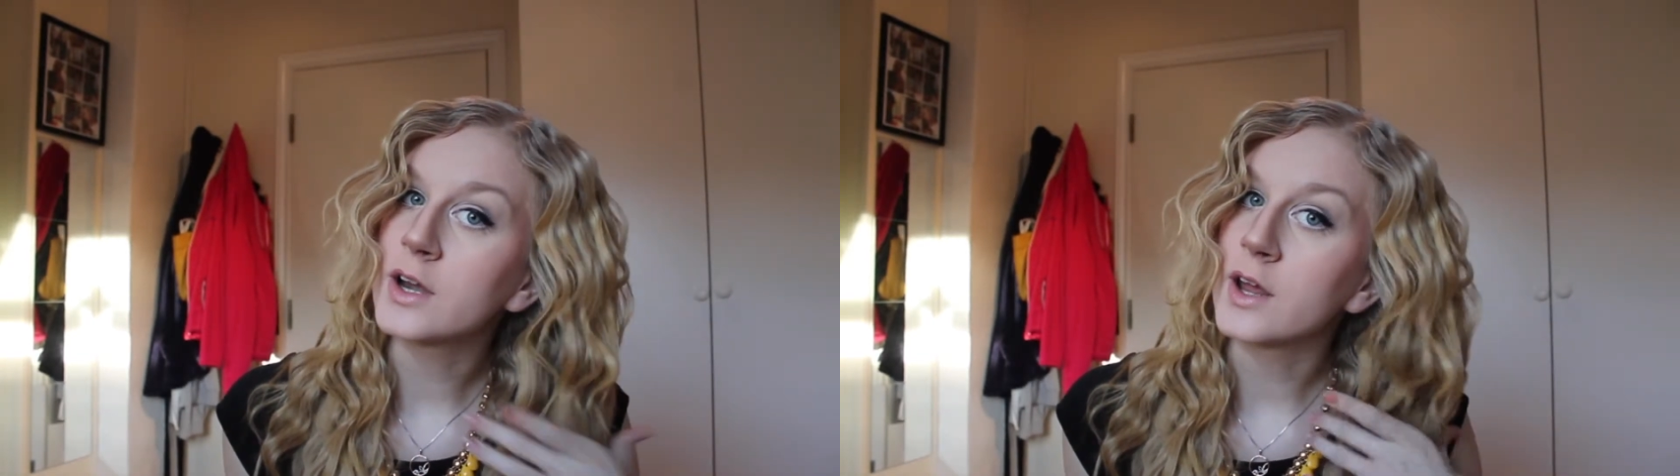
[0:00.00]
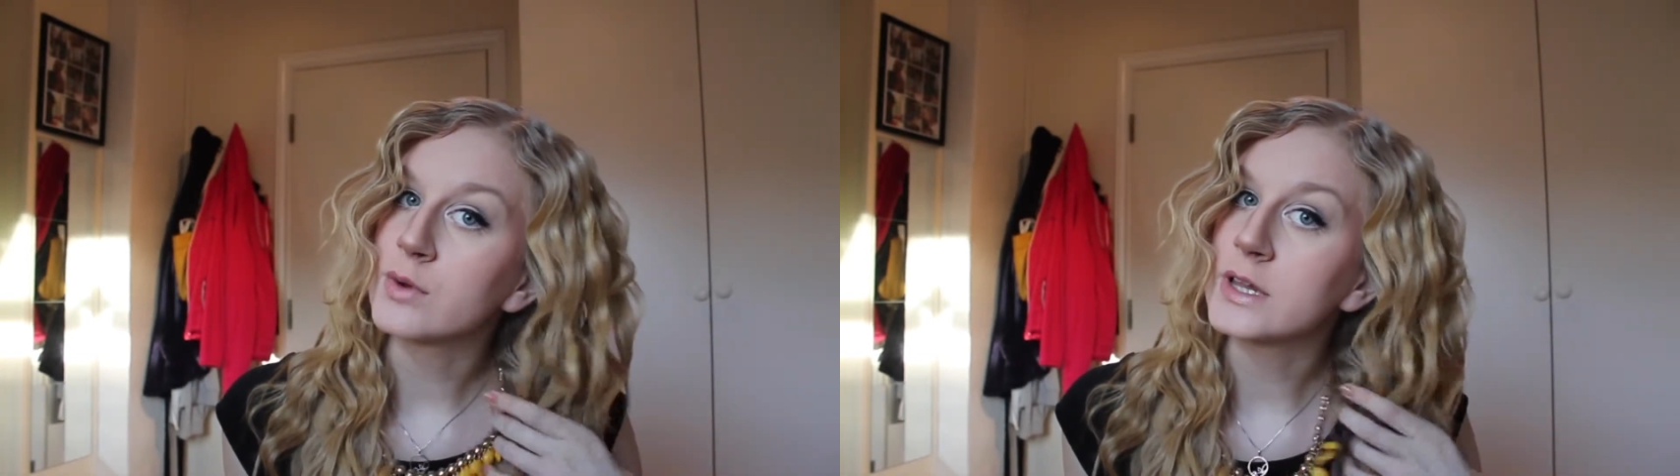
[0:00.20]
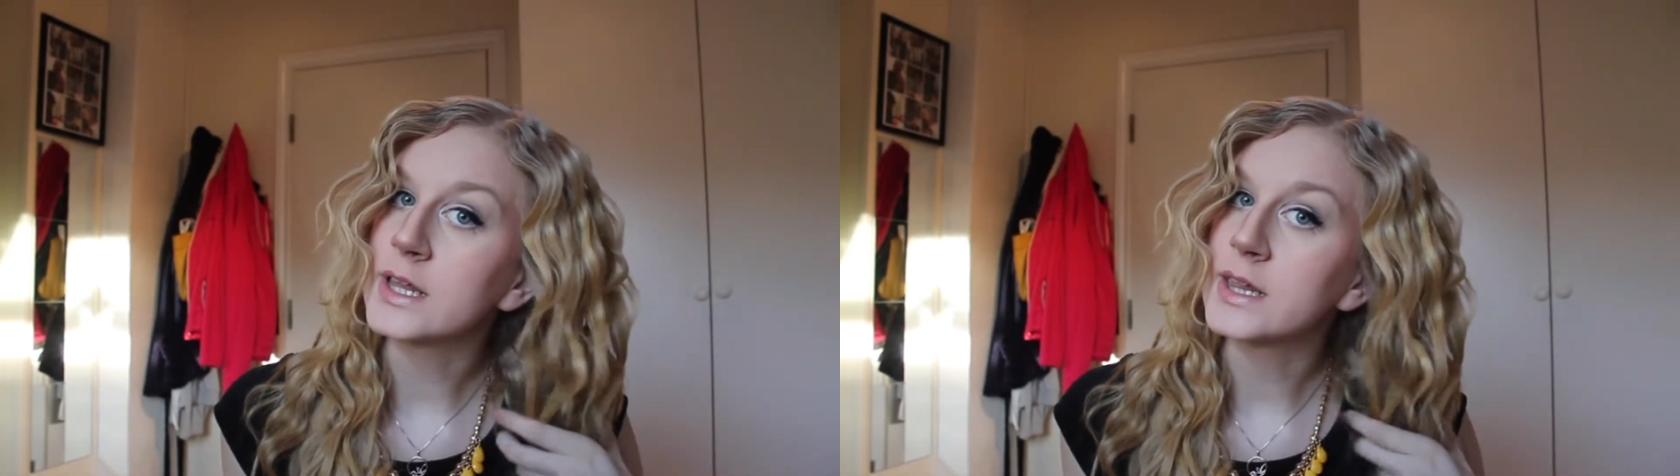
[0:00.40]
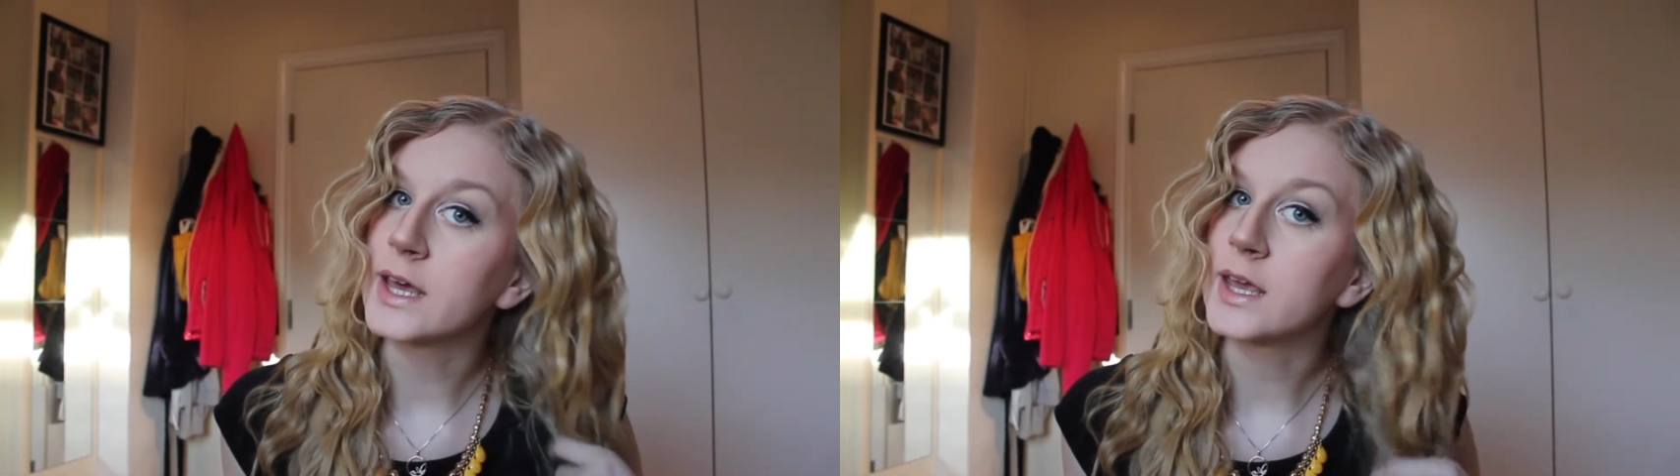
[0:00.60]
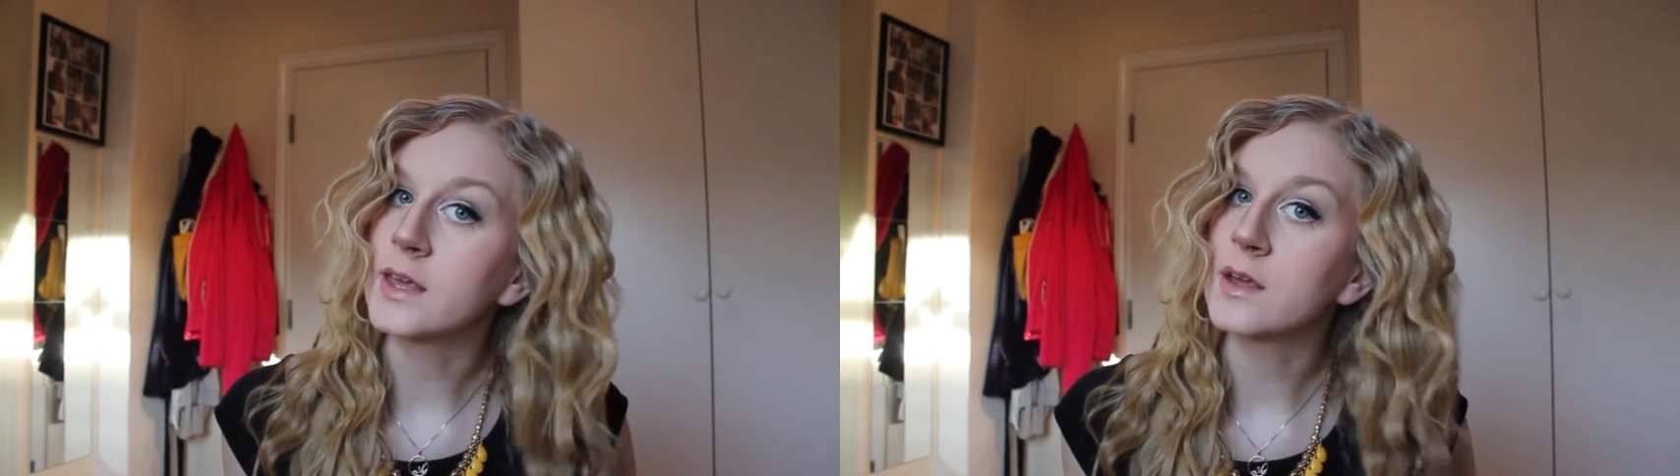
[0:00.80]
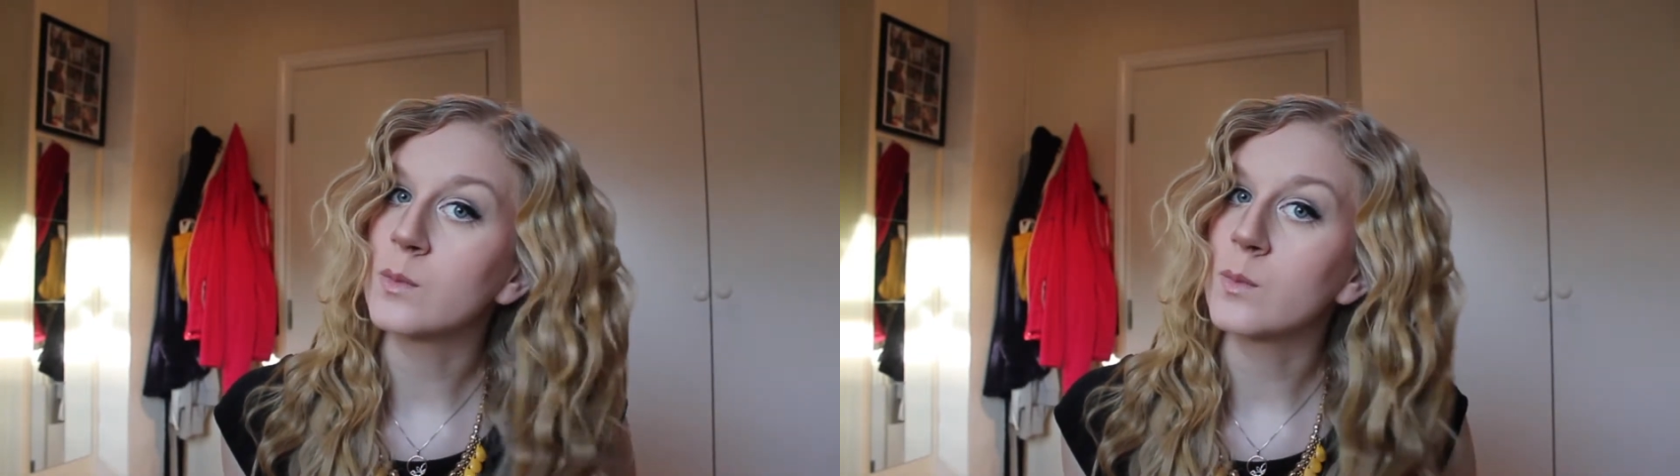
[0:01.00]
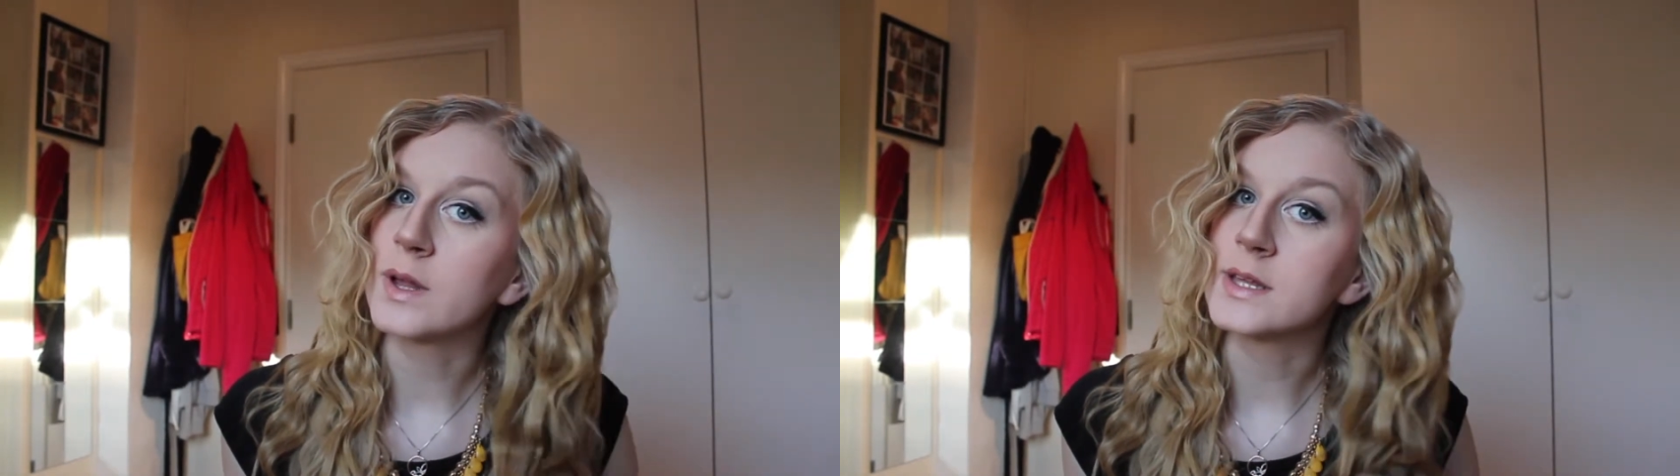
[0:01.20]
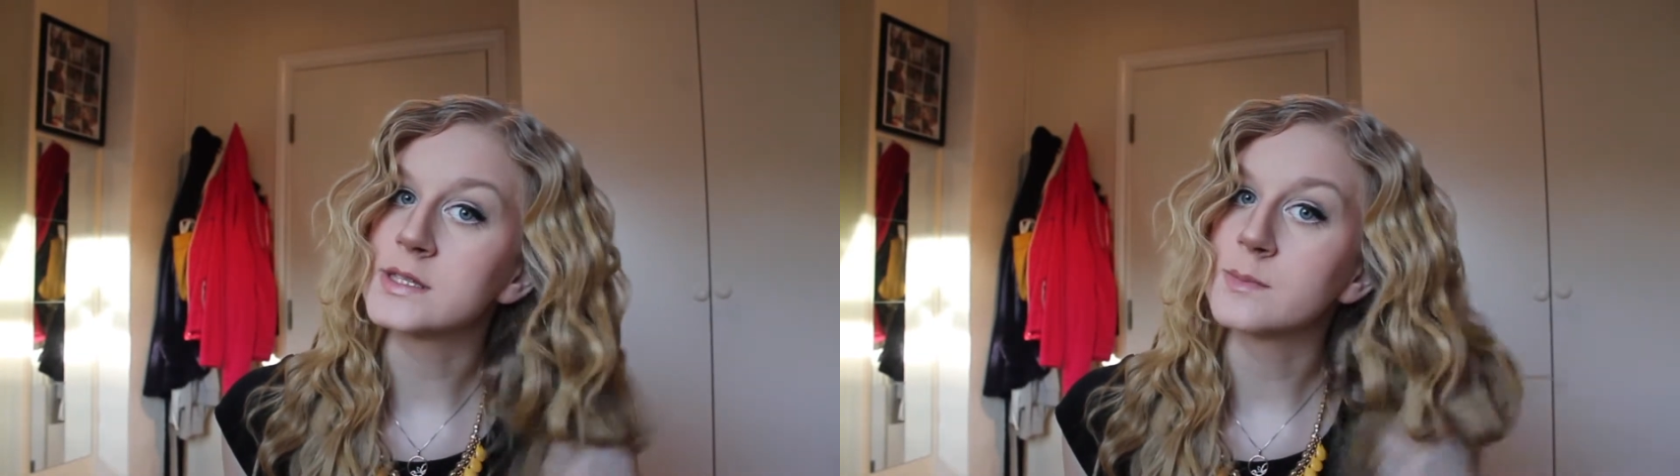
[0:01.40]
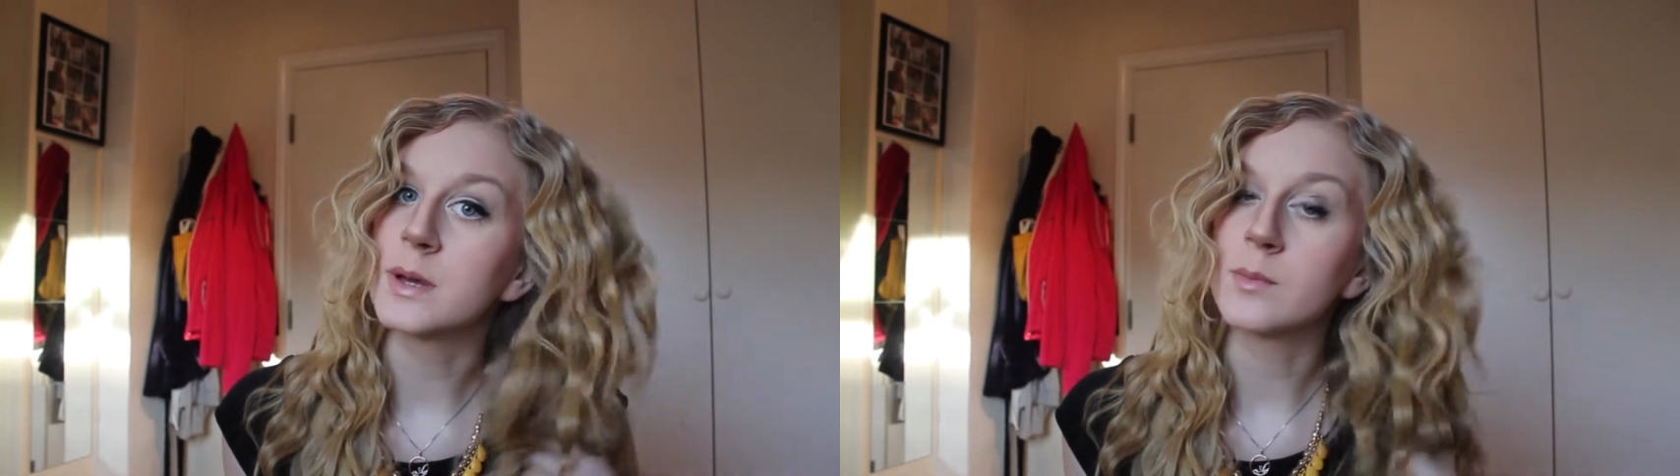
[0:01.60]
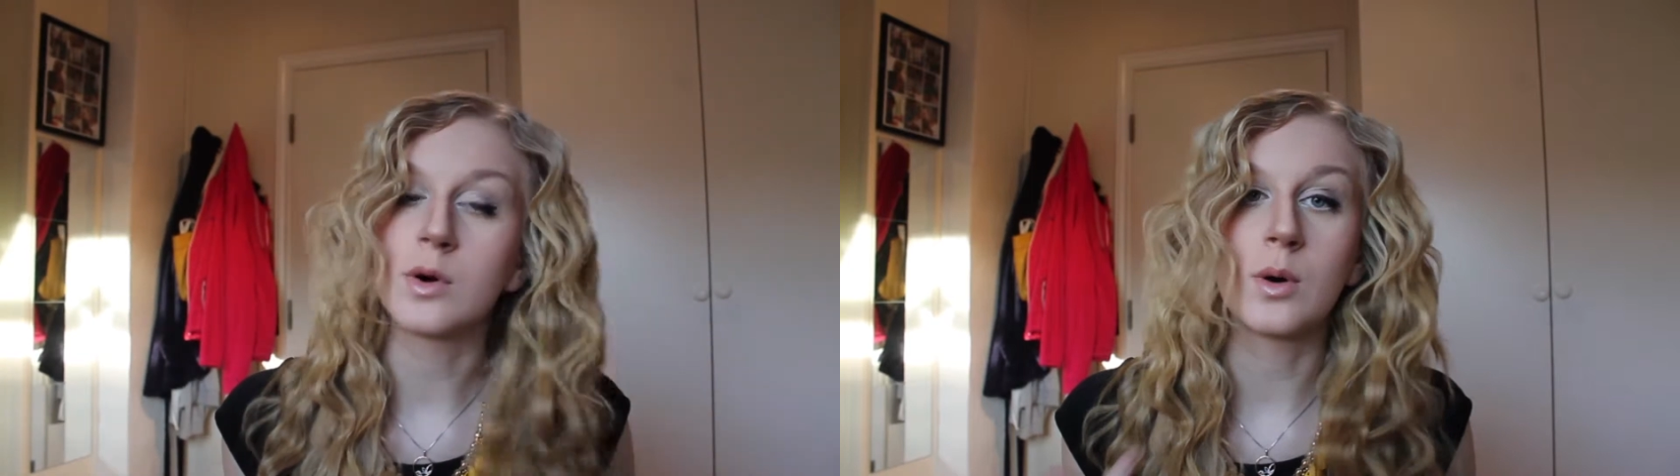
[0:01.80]
and I really like it when it's a
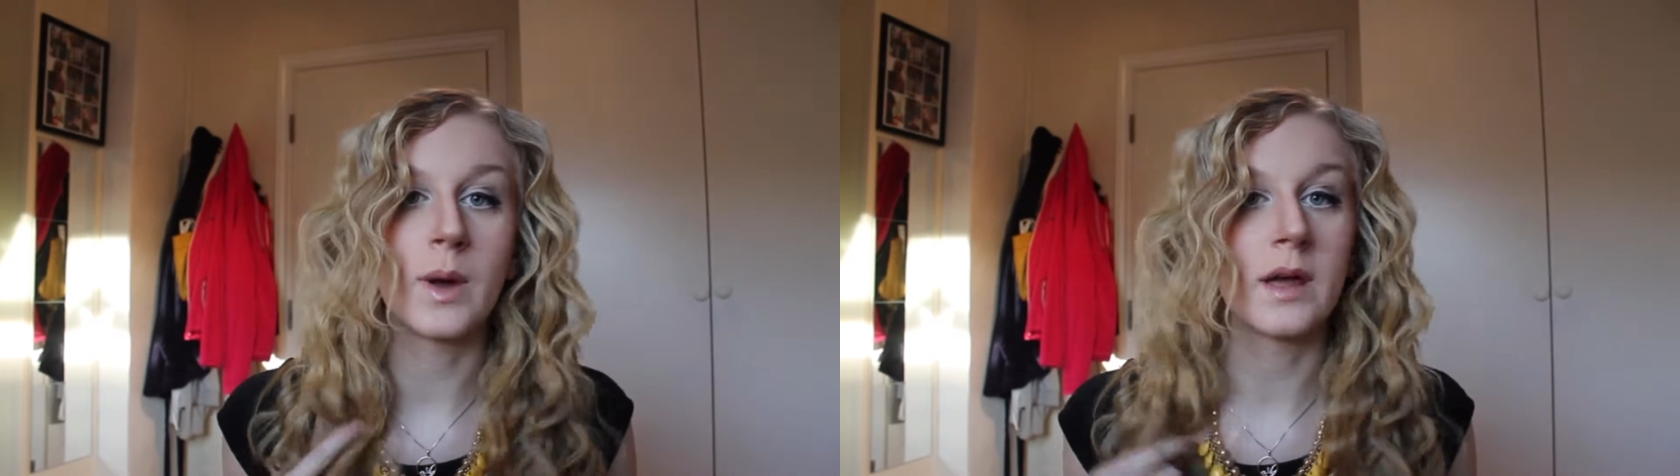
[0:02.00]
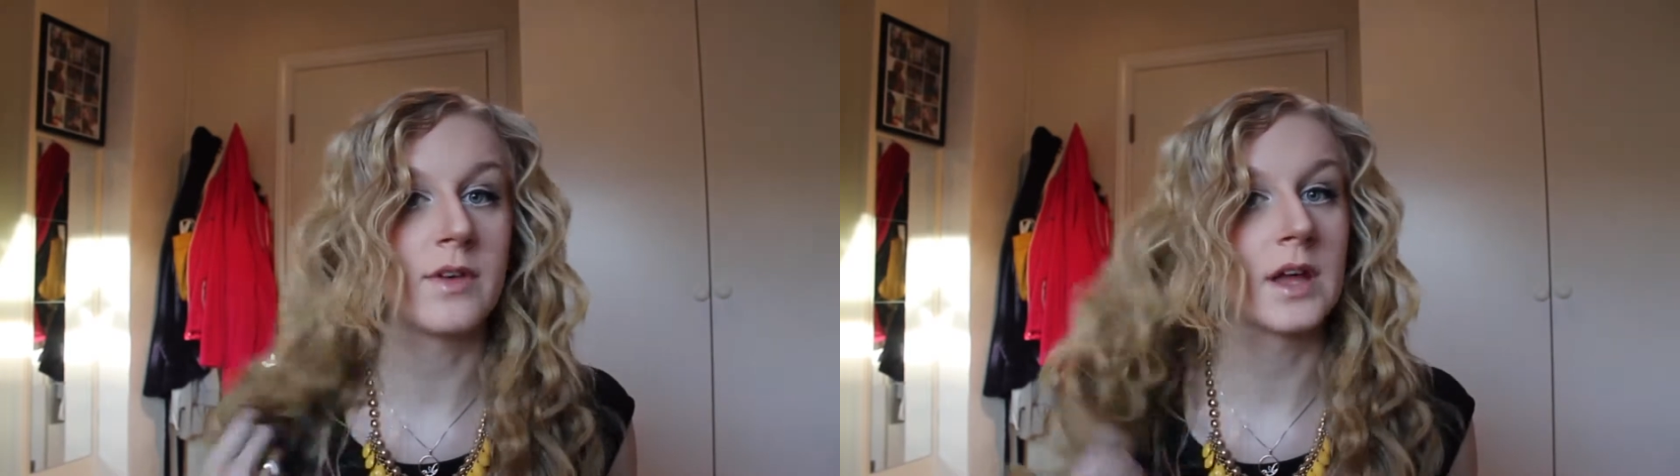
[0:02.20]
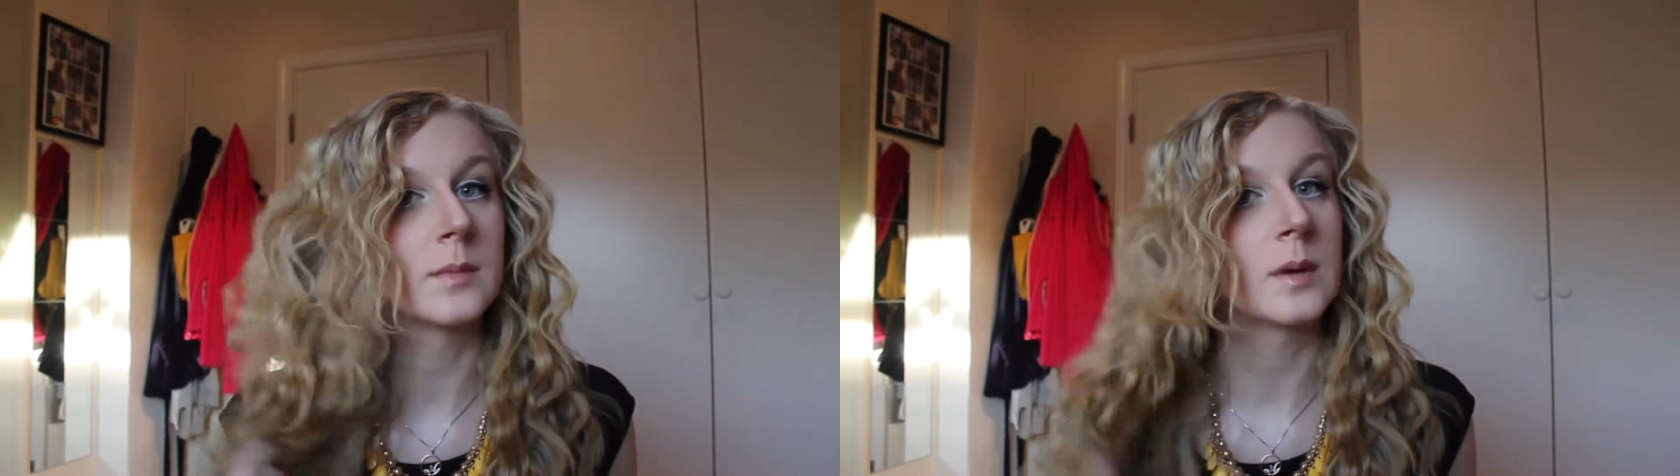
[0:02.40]
bit more wavy and a